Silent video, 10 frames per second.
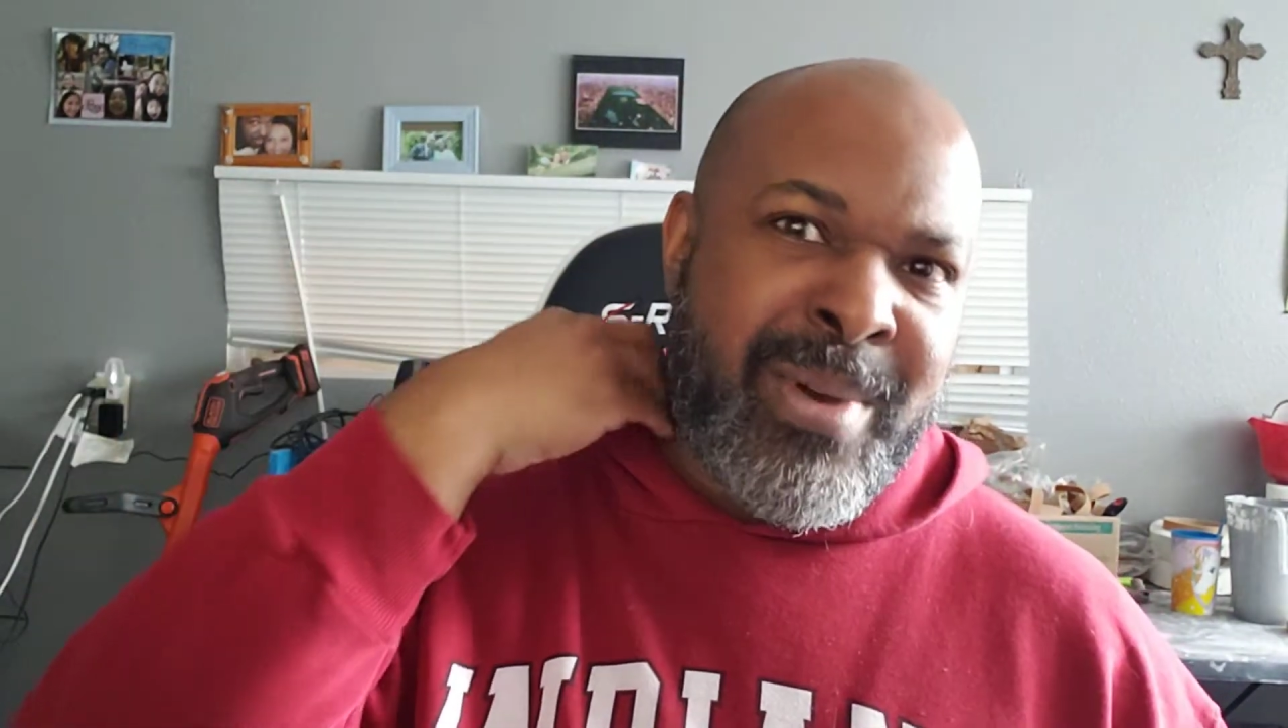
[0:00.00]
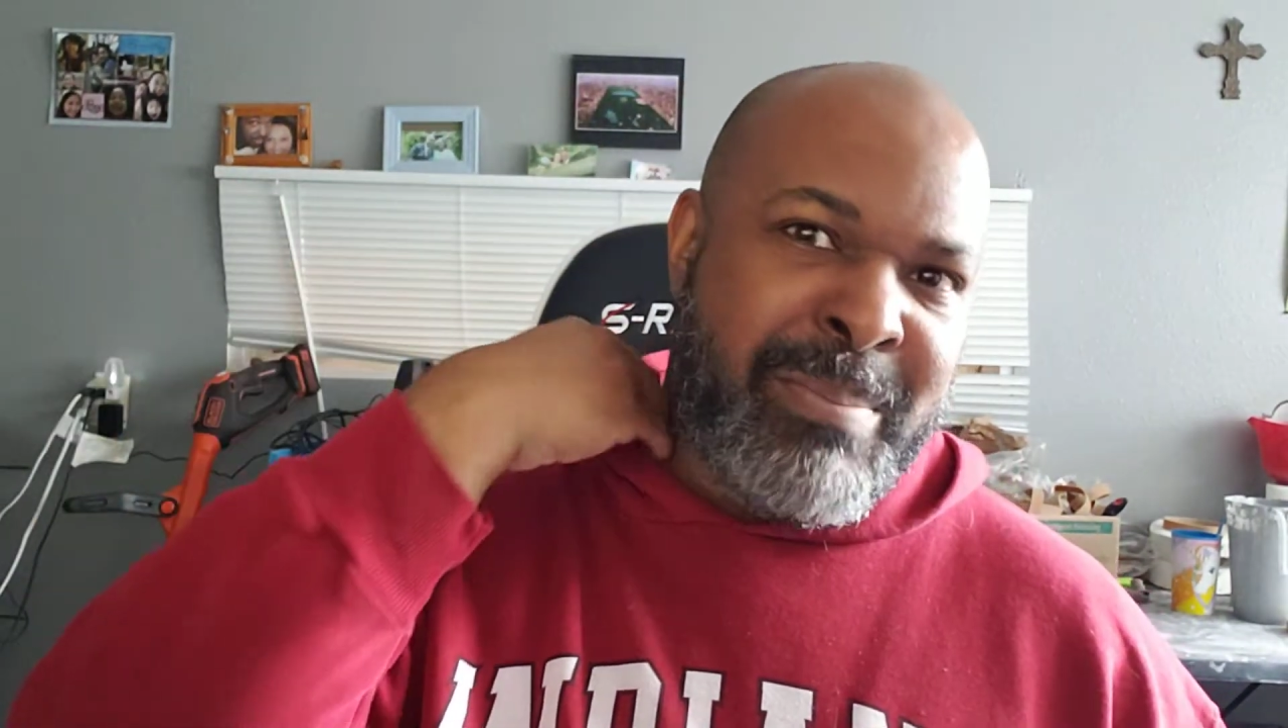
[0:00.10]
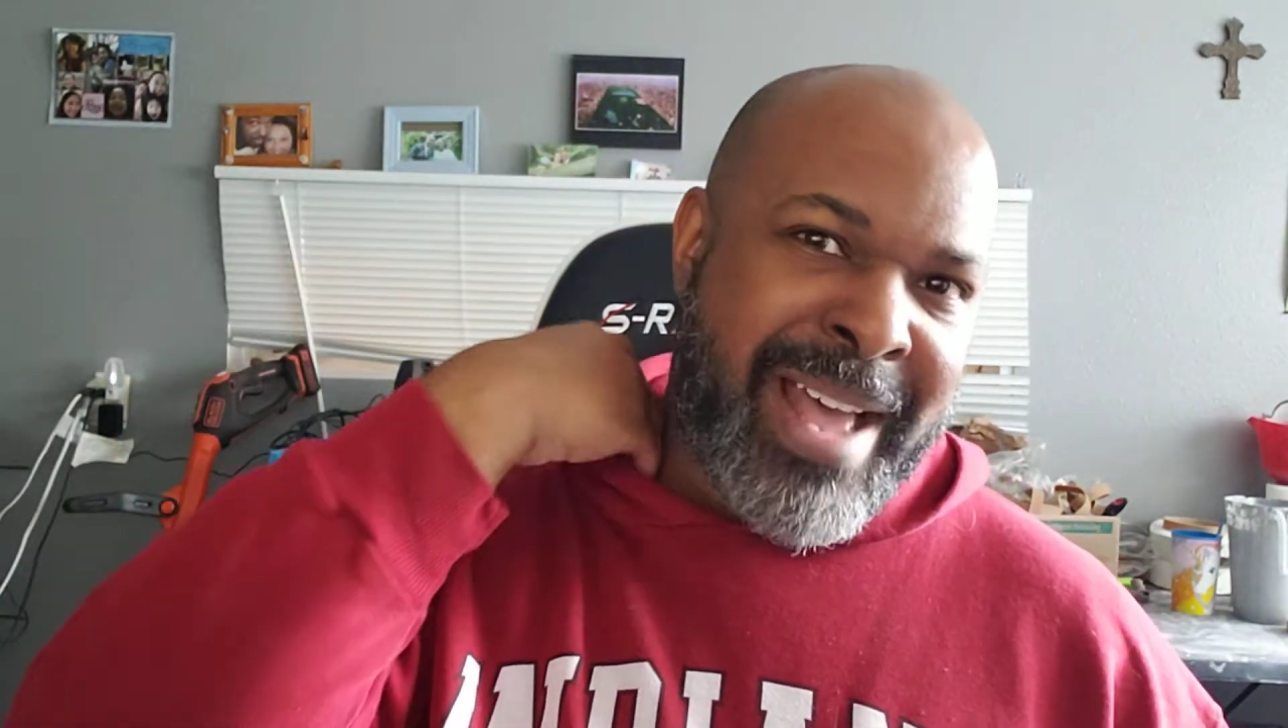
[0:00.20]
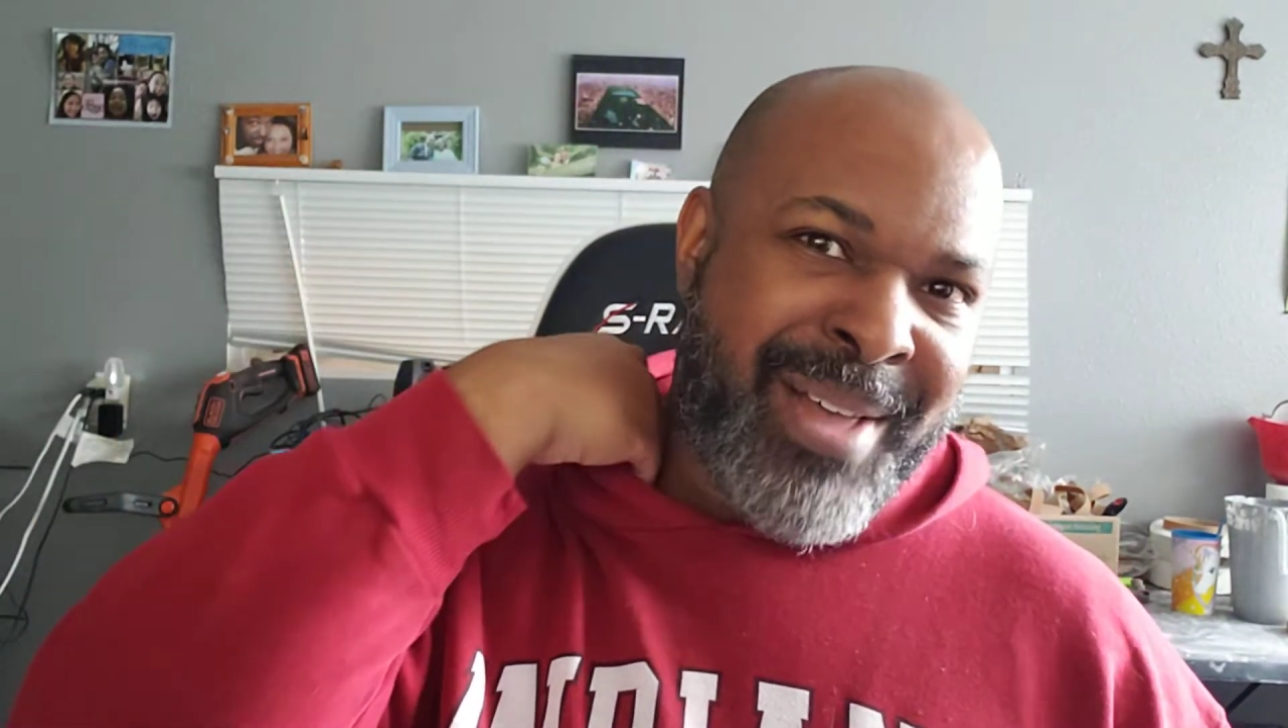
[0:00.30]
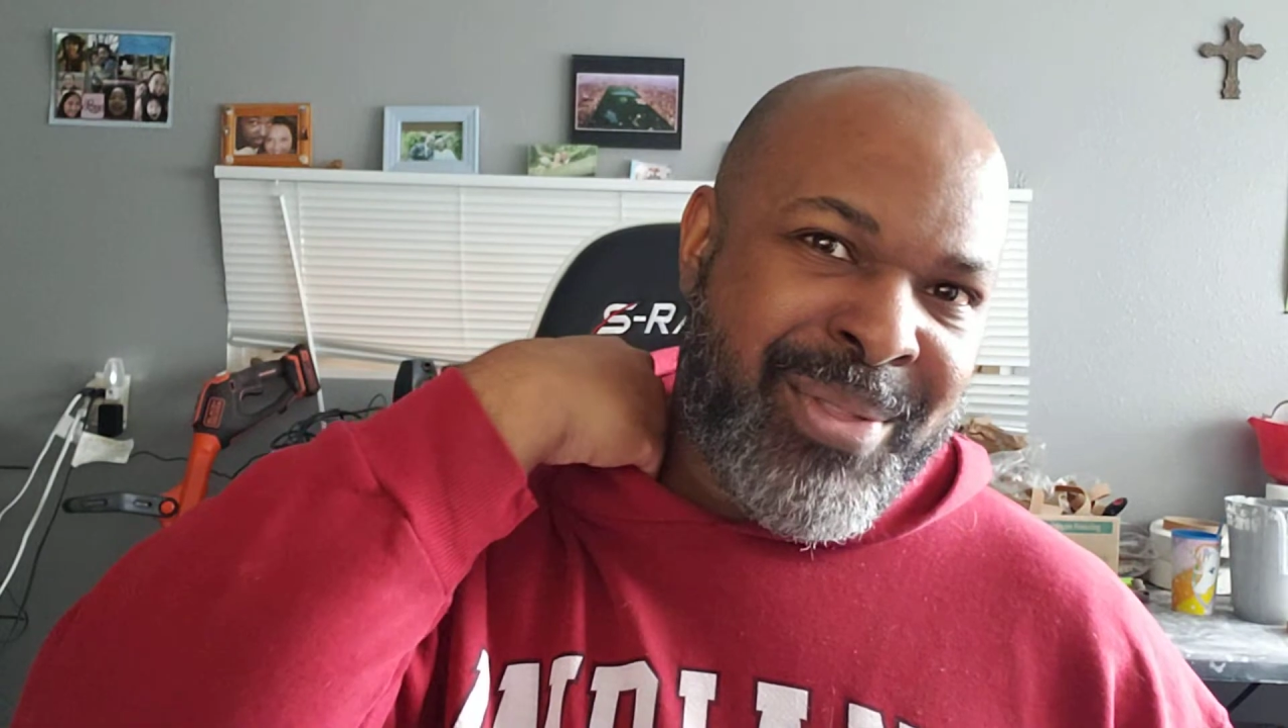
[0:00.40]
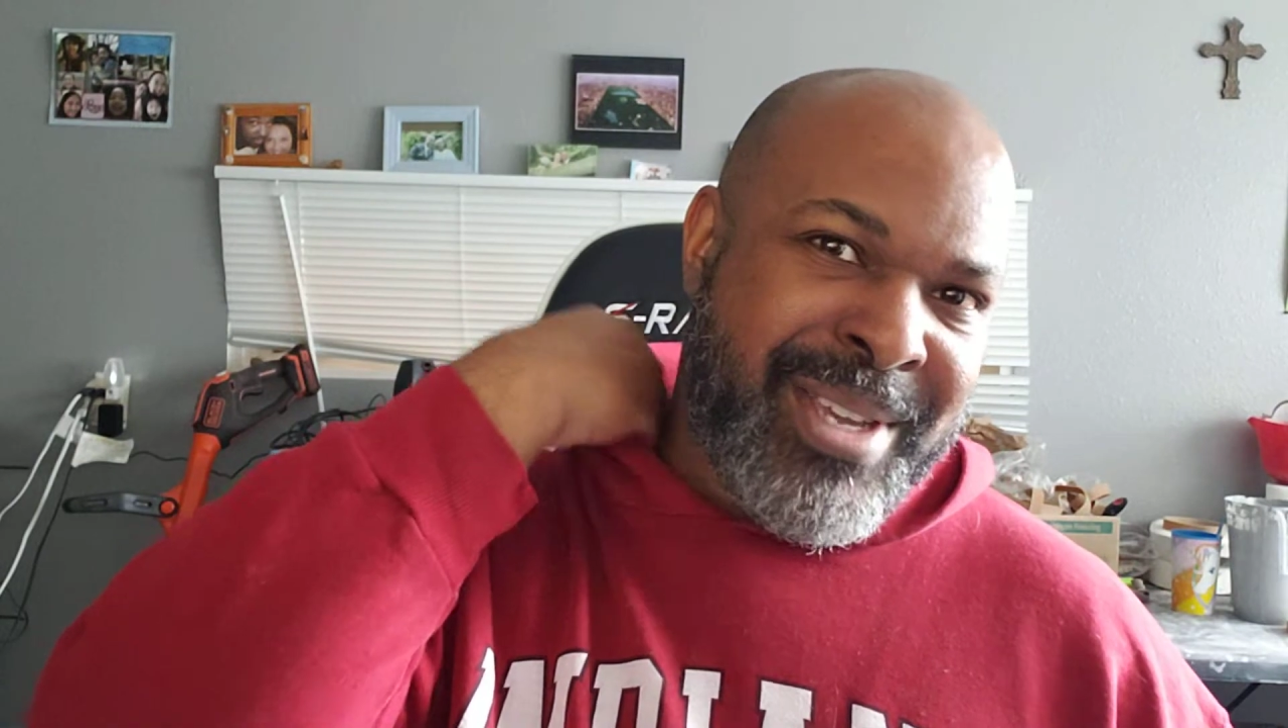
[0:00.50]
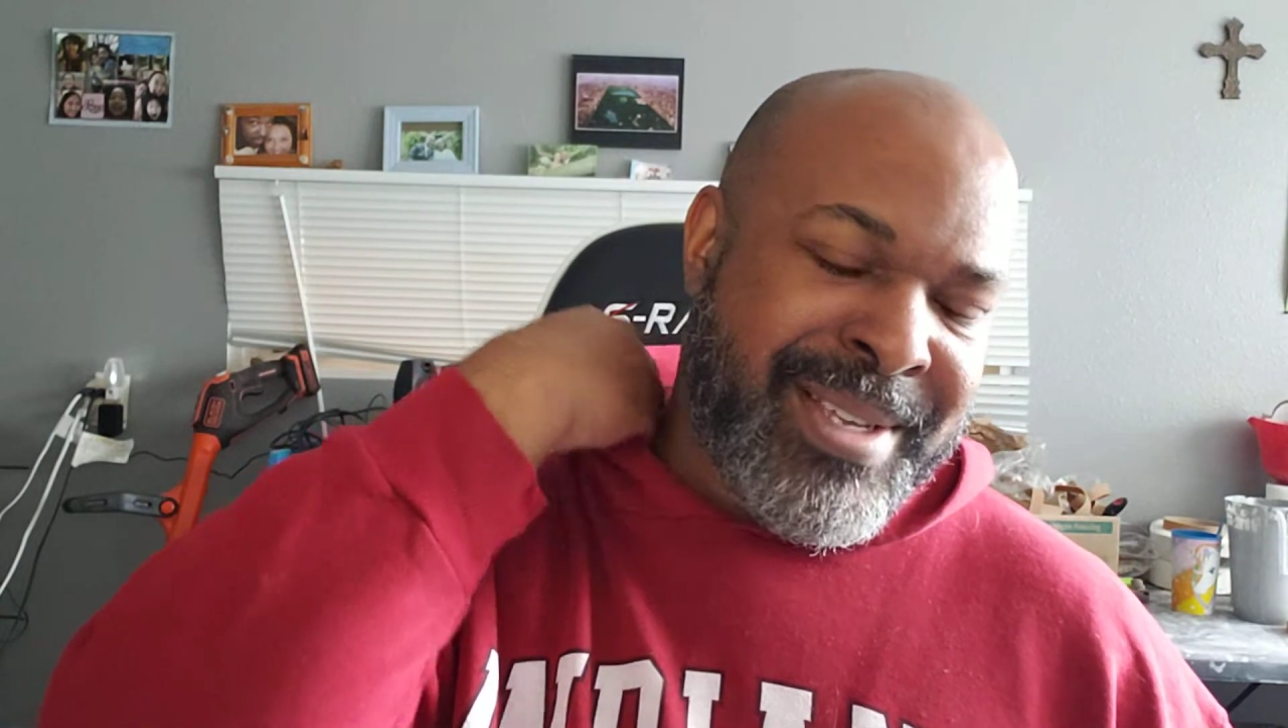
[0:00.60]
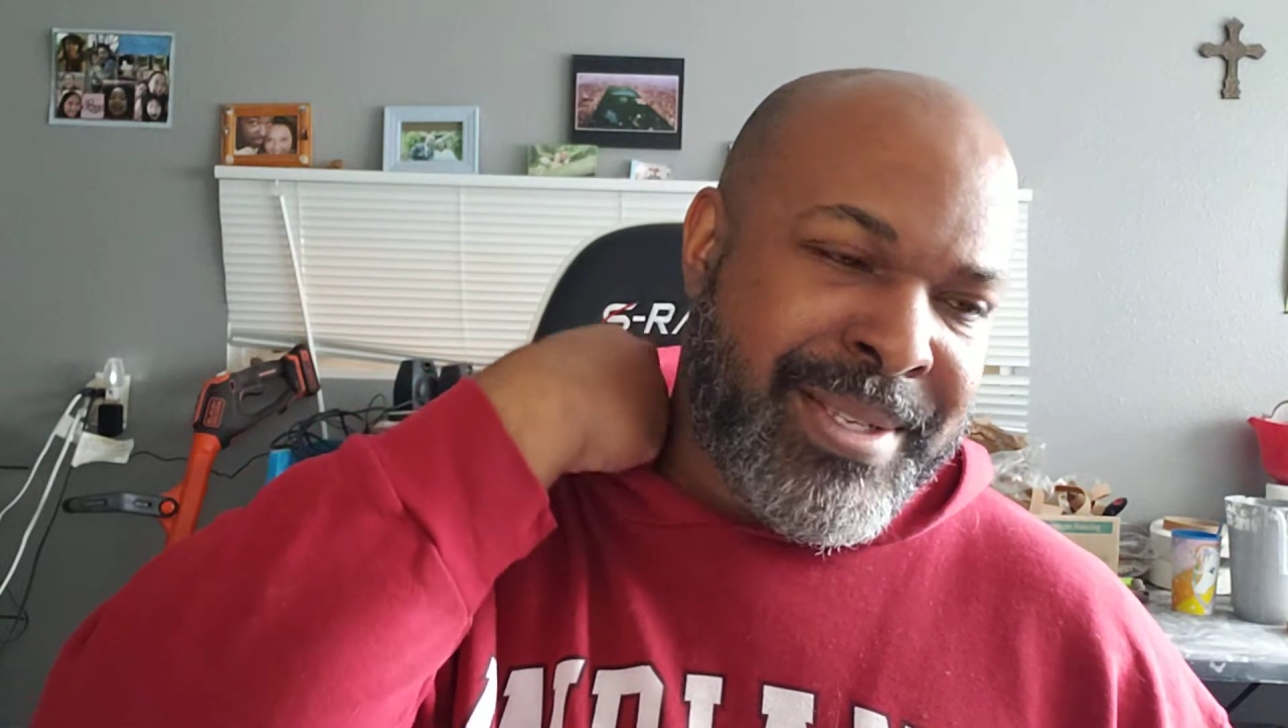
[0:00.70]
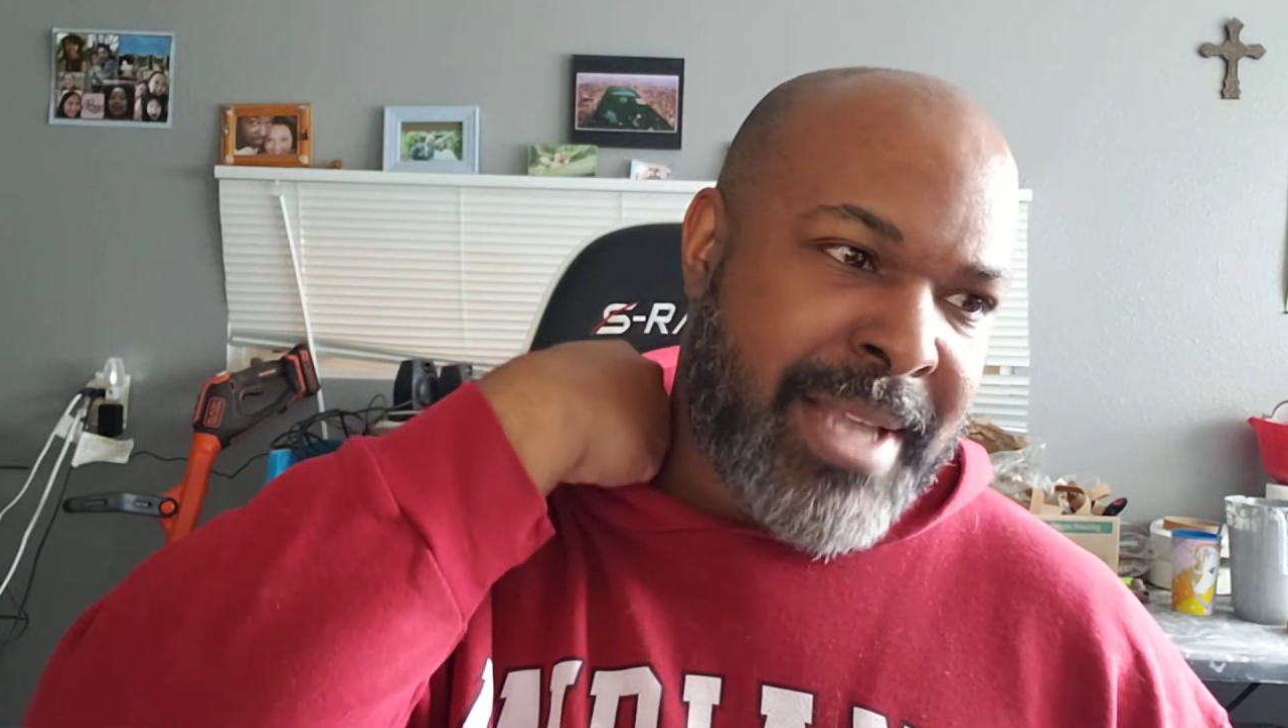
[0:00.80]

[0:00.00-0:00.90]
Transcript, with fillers: about this.